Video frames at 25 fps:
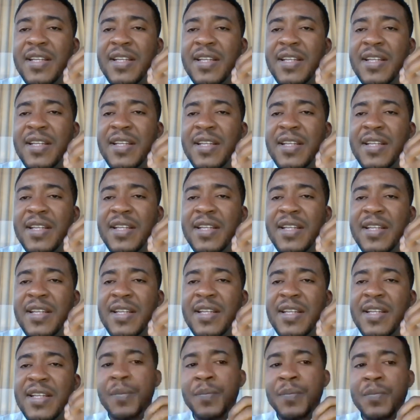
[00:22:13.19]

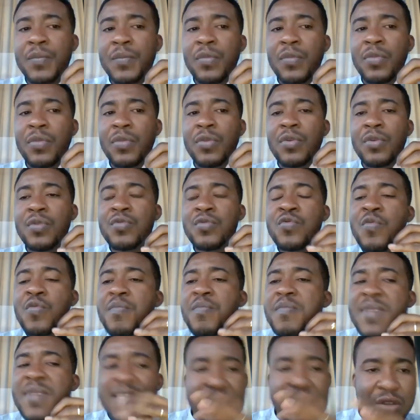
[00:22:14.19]
dimension, you
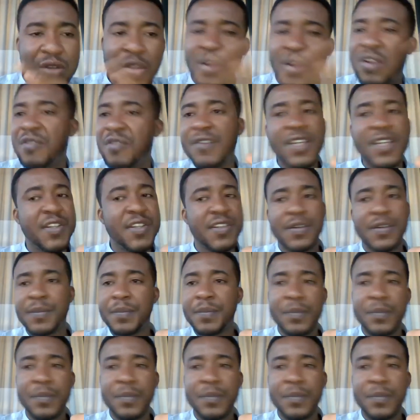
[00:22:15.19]
miss all of it.